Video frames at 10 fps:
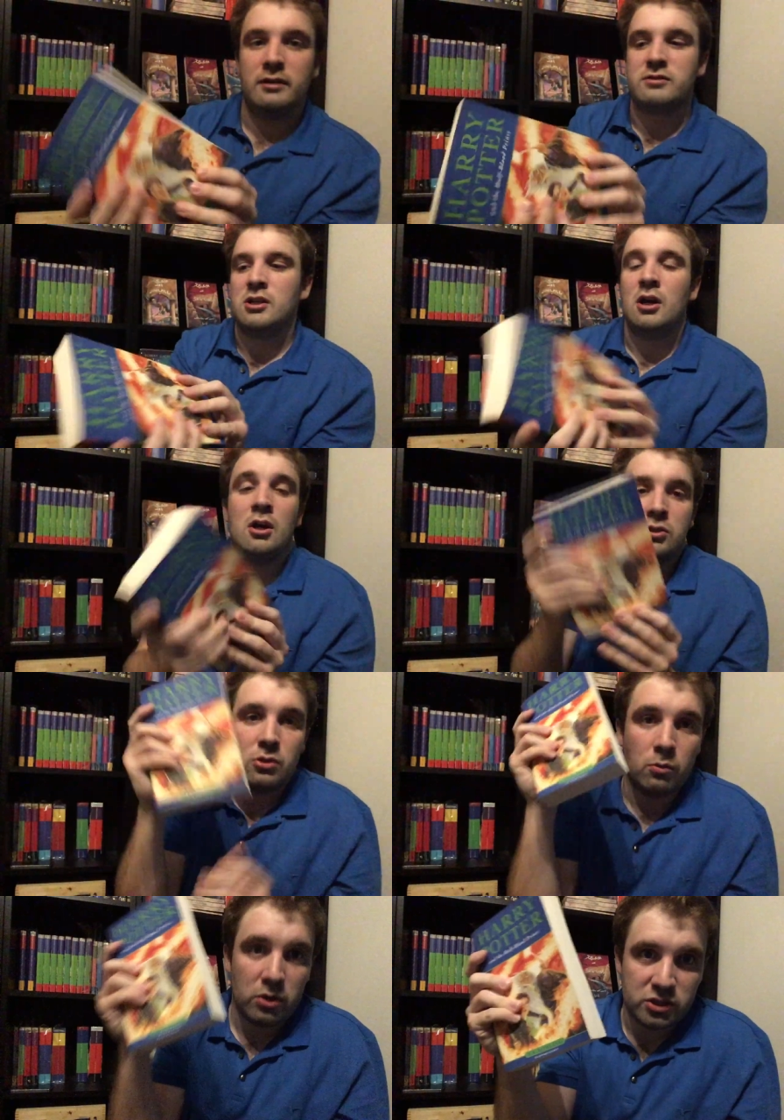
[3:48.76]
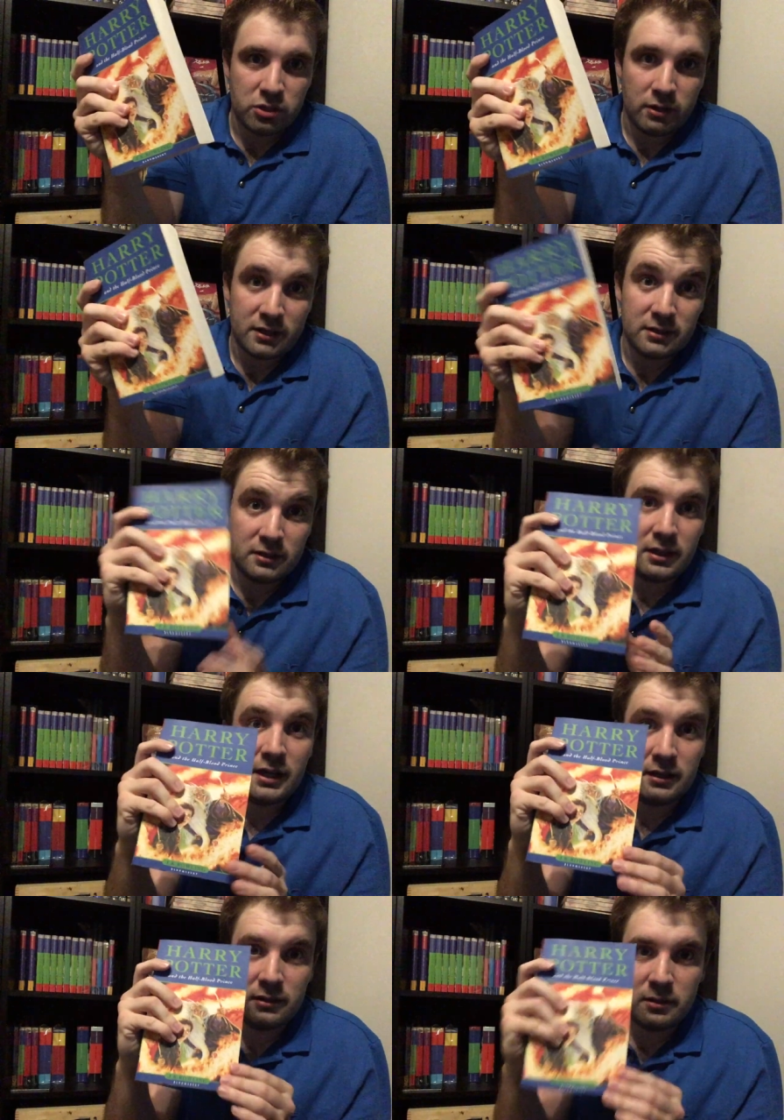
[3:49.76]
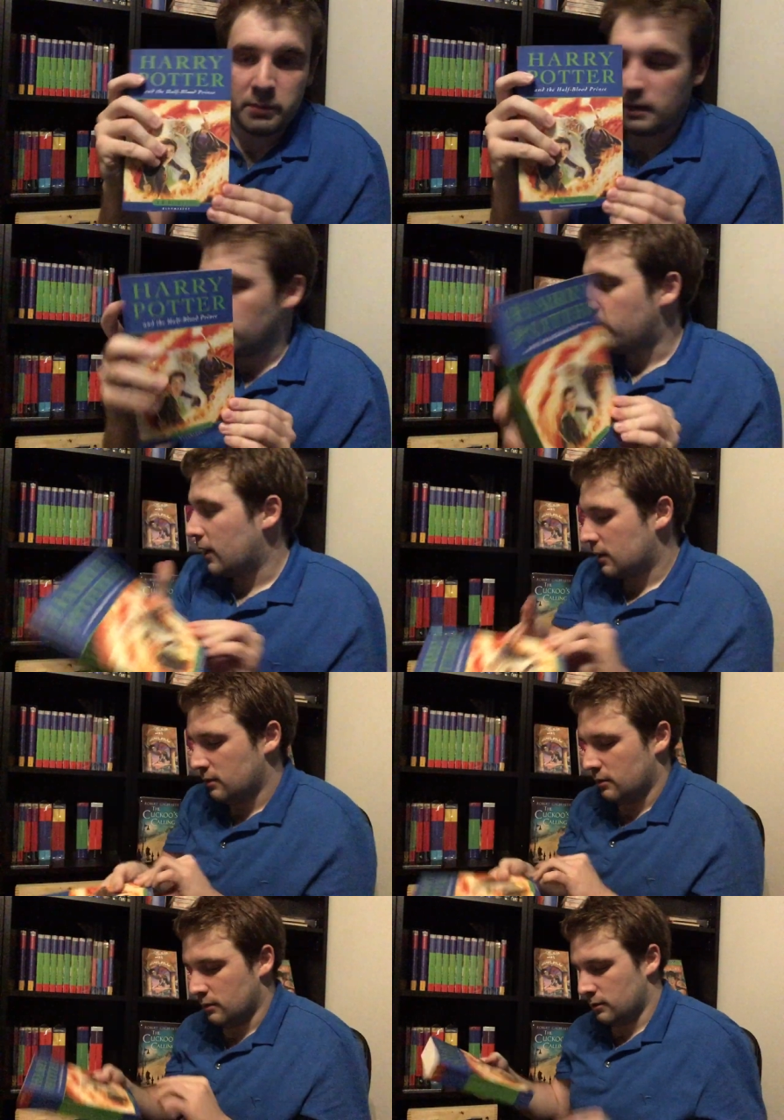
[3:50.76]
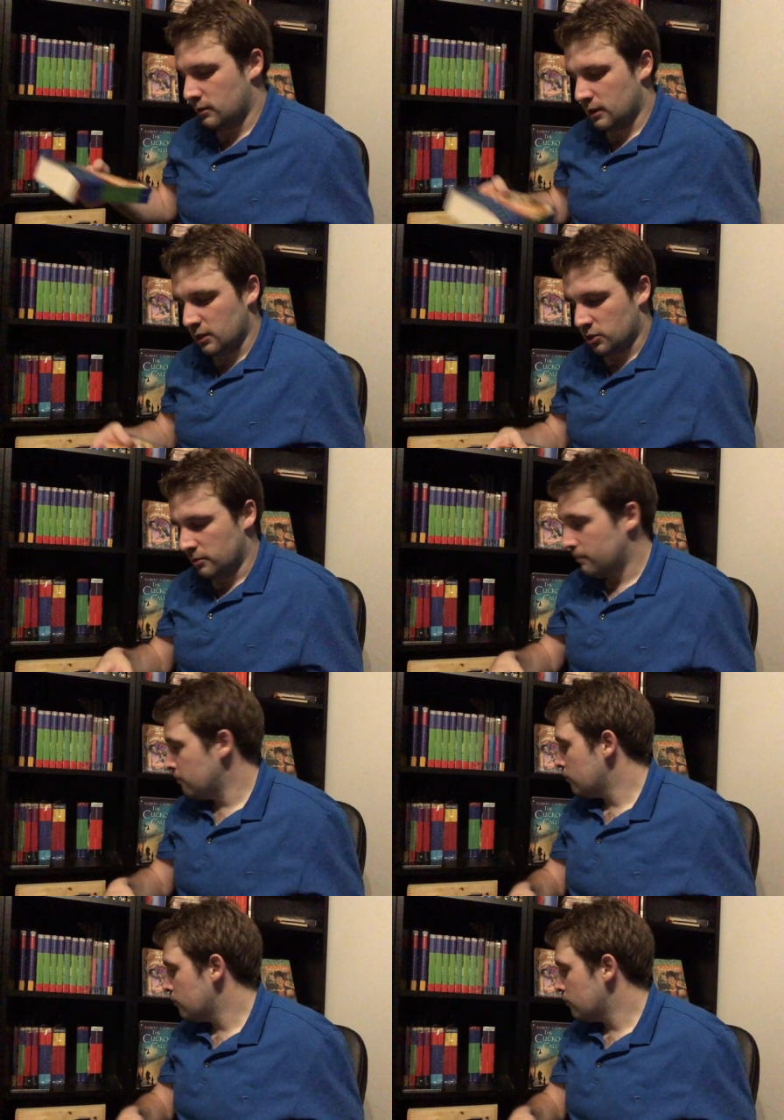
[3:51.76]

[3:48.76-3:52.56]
lost. so it was corrected in the paperback edition